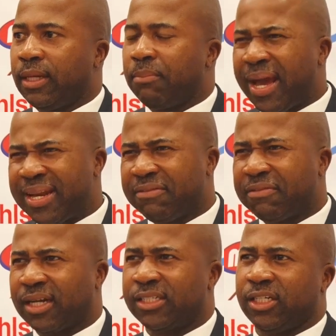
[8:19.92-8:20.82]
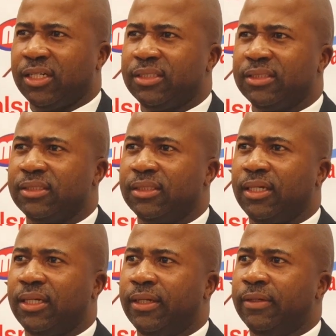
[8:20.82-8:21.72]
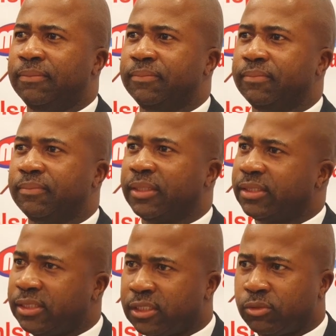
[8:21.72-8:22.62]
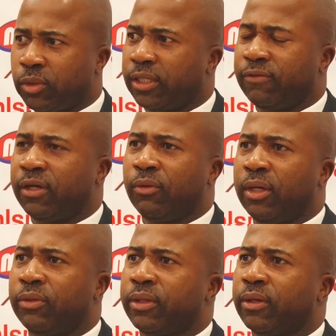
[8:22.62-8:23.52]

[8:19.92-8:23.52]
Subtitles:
minor fracture. But he's working very well with